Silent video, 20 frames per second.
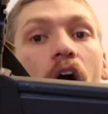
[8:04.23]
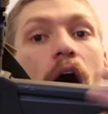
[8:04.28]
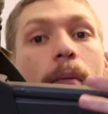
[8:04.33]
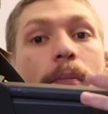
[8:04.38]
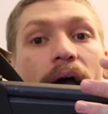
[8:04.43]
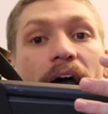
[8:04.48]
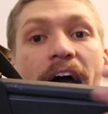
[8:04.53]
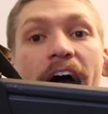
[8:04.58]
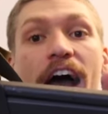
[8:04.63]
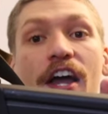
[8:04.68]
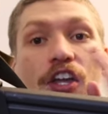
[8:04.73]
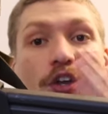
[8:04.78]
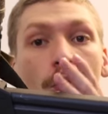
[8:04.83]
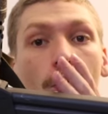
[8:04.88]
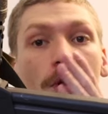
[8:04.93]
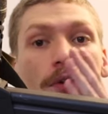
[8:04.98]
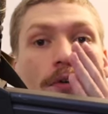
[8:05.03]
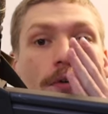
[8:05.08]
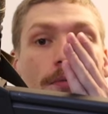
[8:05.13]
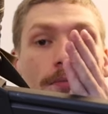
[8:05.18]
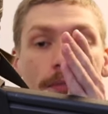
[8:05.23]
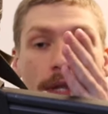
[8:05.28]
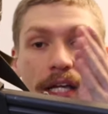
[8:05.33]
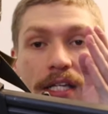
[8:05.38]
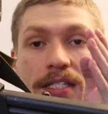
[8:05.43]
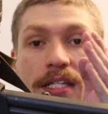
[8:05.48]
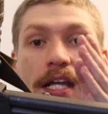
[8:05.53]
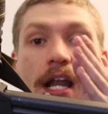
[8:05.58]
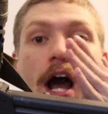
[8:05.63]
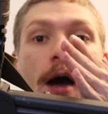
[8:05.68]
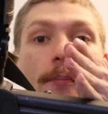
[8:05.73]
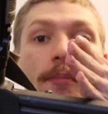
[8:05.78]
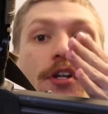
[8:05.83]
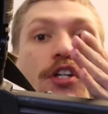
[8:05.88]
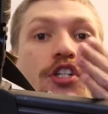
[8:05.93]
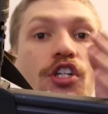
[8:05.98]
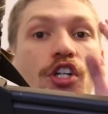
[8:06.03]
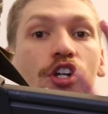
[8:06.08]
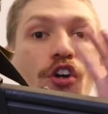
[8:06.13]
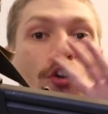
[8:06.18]
up at your, like I said, up
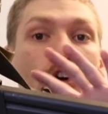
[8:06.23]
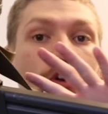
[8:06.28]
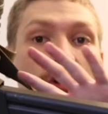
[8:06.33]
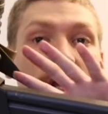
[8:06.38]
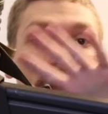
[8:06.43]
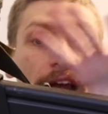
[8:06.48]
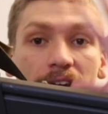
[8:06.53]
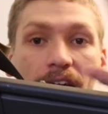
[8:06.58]
into your